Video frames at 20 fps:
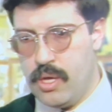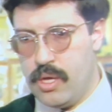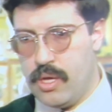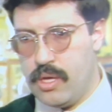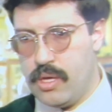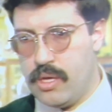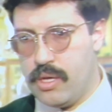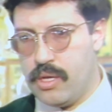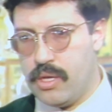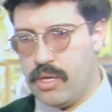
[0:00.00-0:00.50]

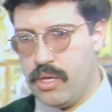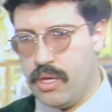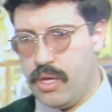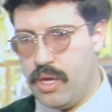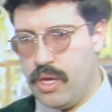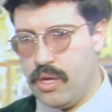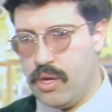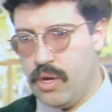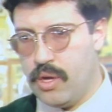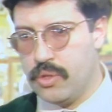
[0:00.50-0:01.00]
Uh,
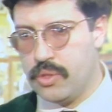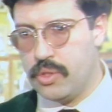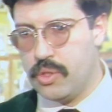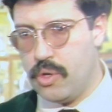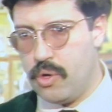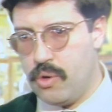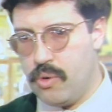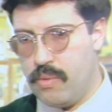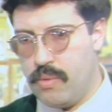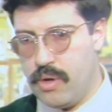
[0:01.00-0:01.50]
it also
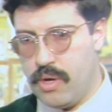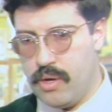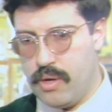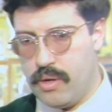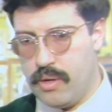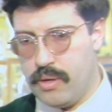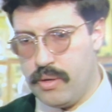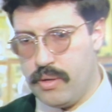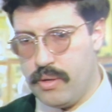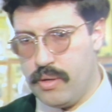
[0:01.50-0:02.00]

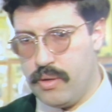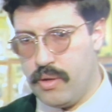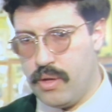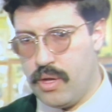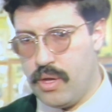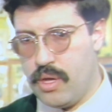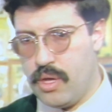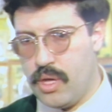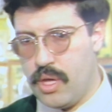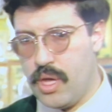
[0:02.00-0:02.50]
uh,
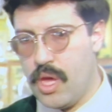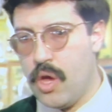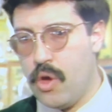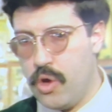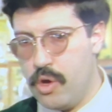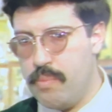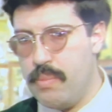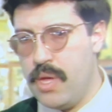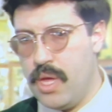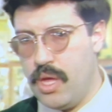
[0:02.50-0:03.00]
could
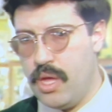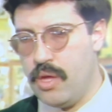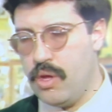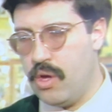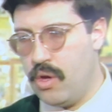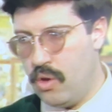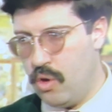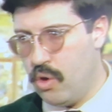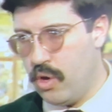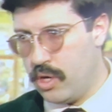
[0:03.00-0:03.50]
be
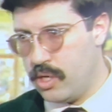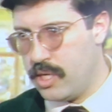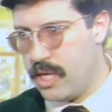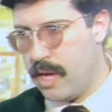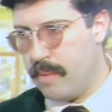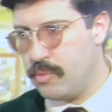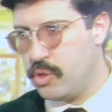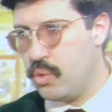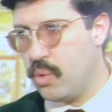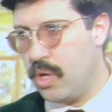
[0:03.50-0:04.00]
hooked
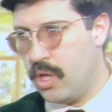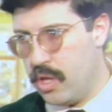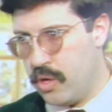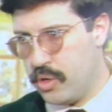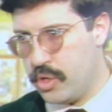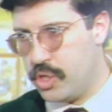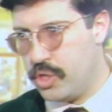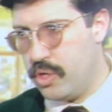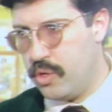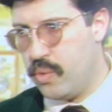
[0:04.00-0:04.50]
up to
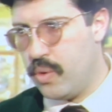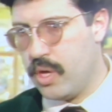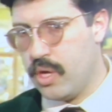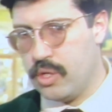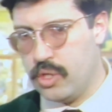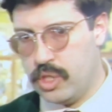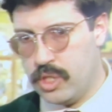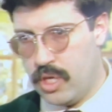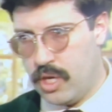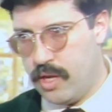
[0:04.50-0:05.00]
alert you. It could
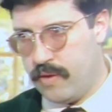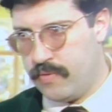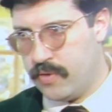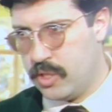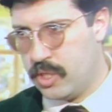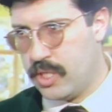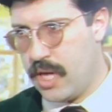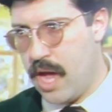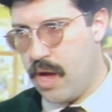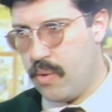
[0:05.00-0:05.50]
set off a
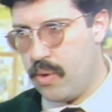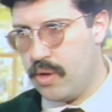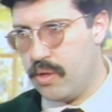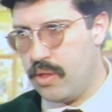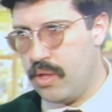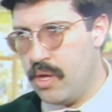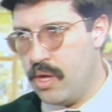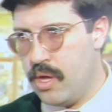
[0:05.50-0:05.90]
siren.